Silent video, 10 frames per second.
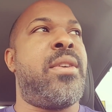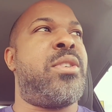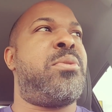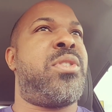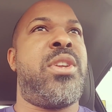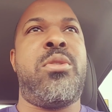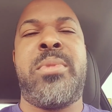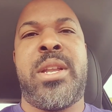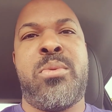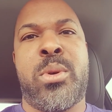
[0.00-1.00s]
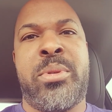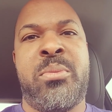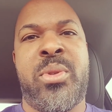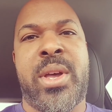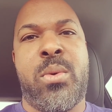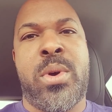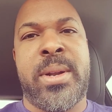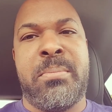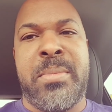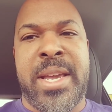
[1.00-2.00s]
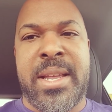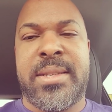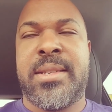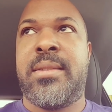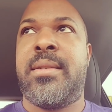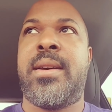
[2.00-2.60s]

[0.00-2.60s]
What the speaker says: There's still many more people that I want to meet.